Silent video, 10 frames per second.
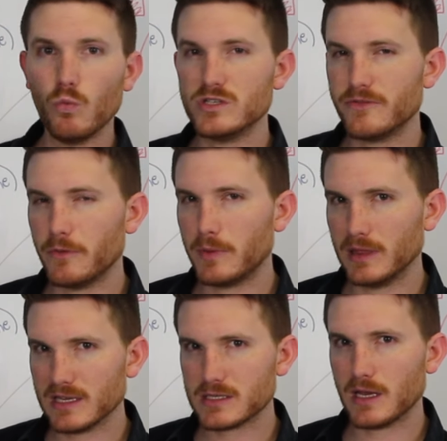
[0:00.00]
Which if you've
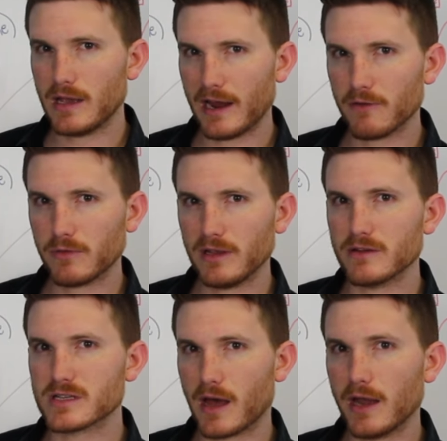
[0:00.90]
been listening carefully,
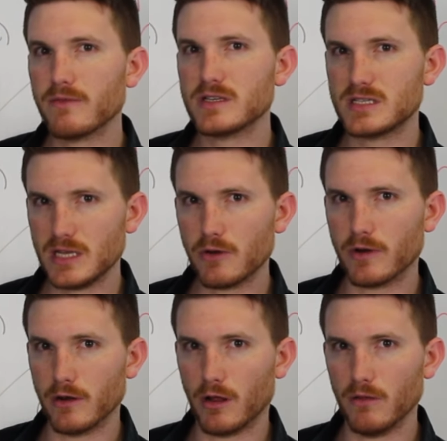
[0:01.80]
there's kind of a
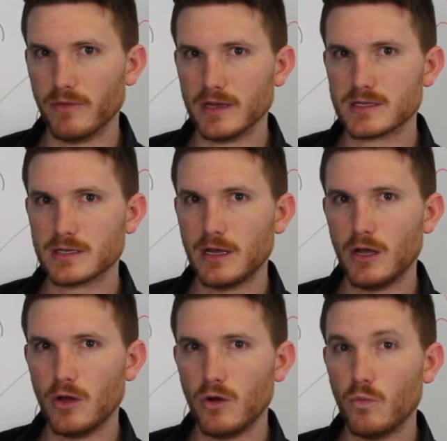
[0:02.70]
secret in all of this,
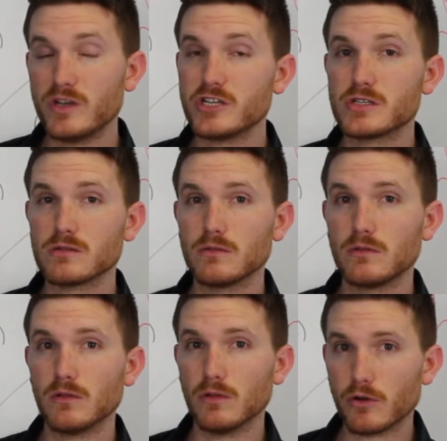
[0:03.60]
which is
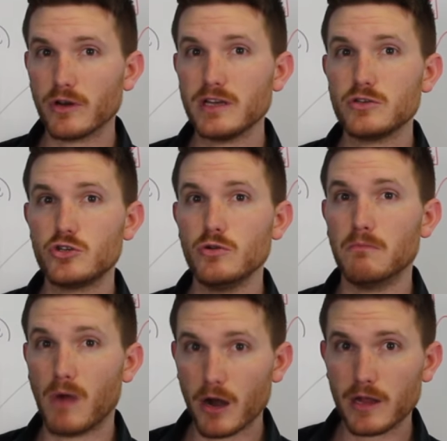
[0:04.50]
learning to
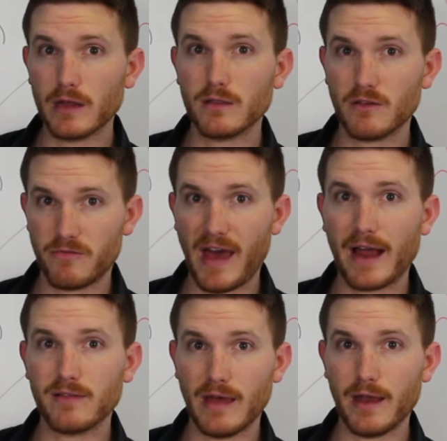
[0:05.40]
market the
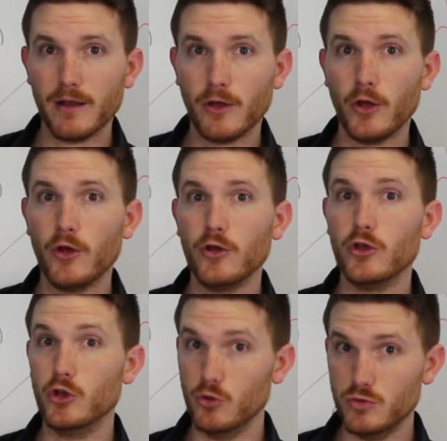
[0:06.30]
fact that
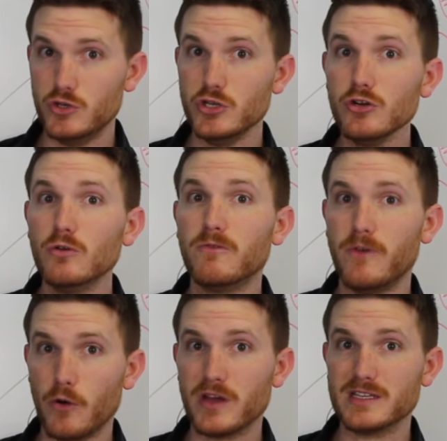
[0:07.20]
you do
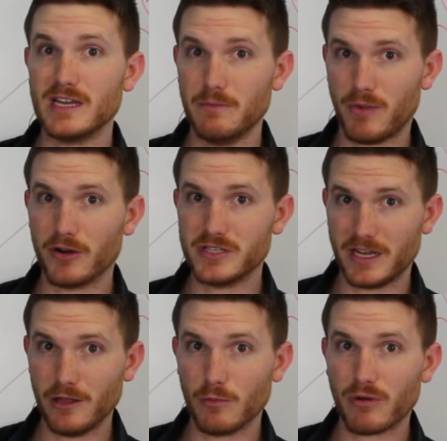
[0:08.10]
focus in
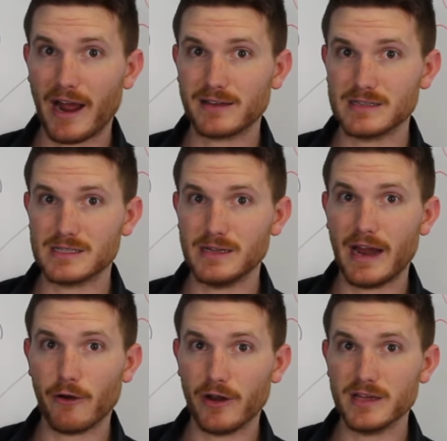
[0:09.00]
particular practice
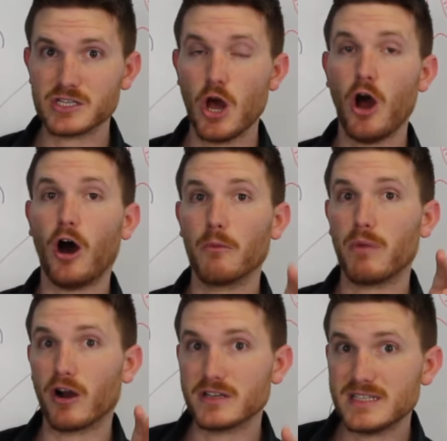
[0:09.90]
areas on
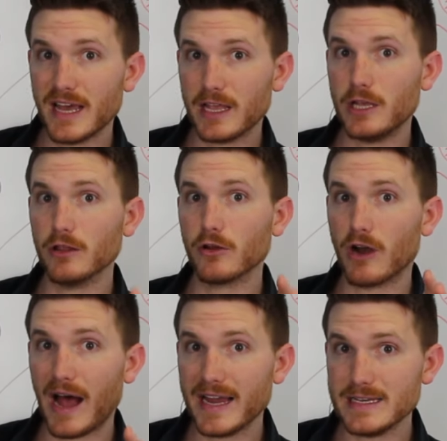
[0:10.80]

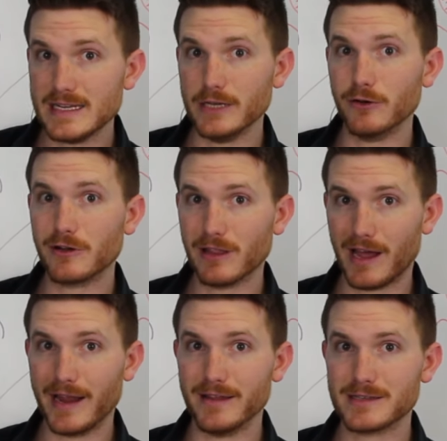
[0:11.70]
particular ideal
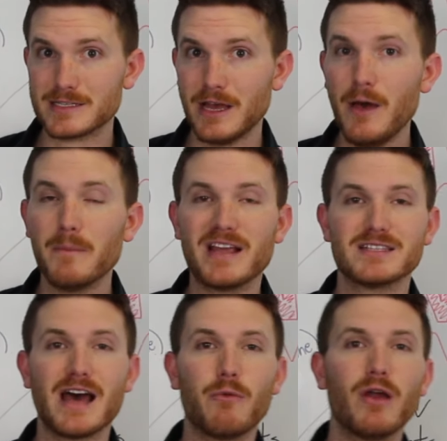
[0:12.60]
clients. Because
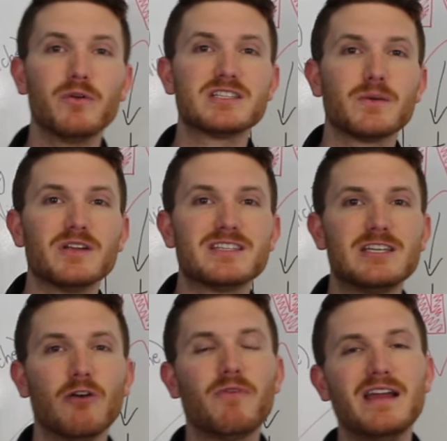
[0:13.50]
that way, when someone
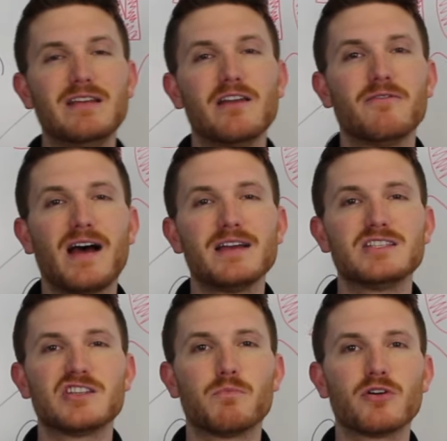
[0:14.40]
self-identifies
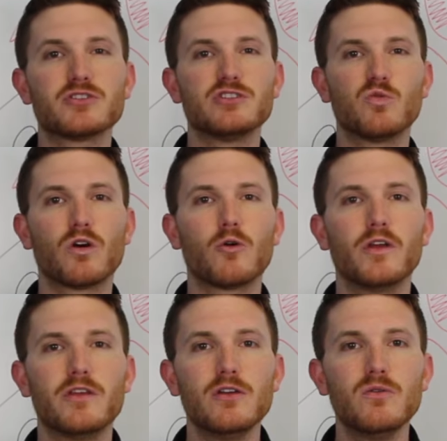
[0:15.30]
as the person to work
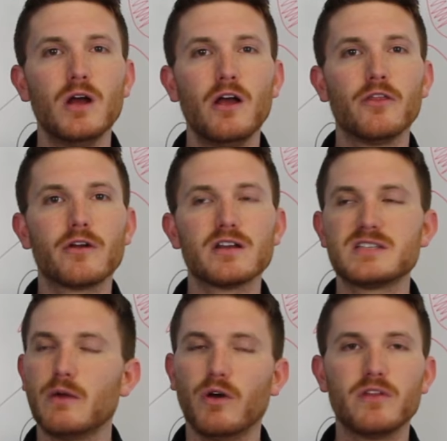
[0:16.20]
with you, they're going to
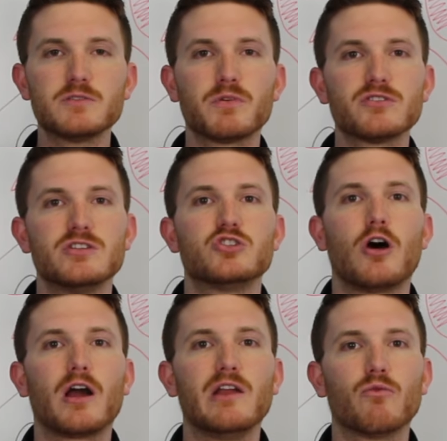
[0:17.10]
say, well, this person is
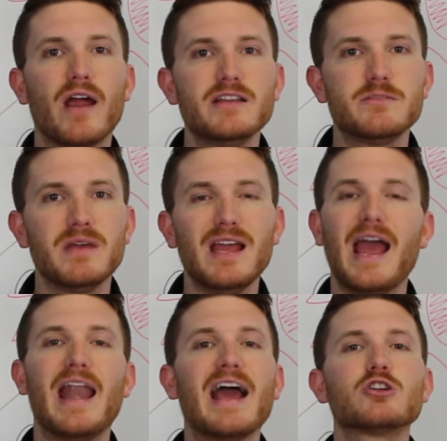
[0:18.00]
talking right to me
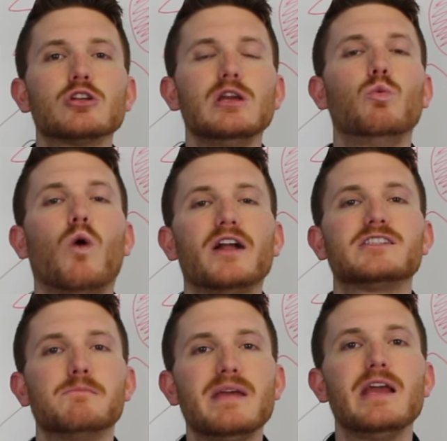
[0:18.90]
and actually
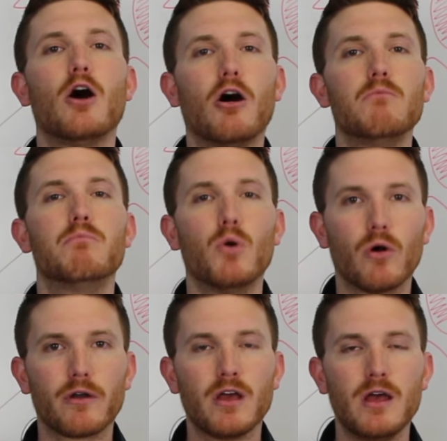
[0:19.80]
wants me on
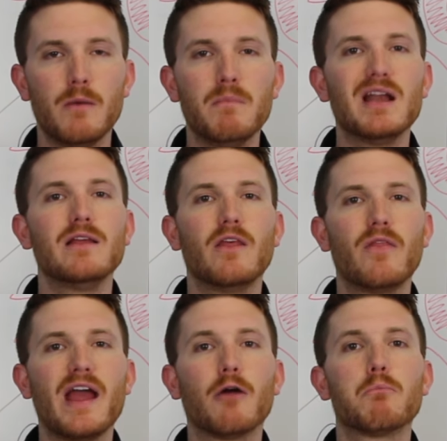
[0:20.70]
board, meaning that
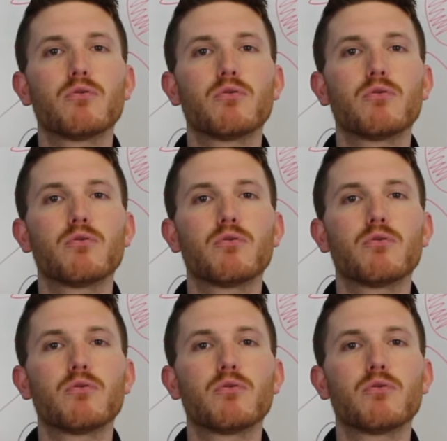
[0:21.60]
they are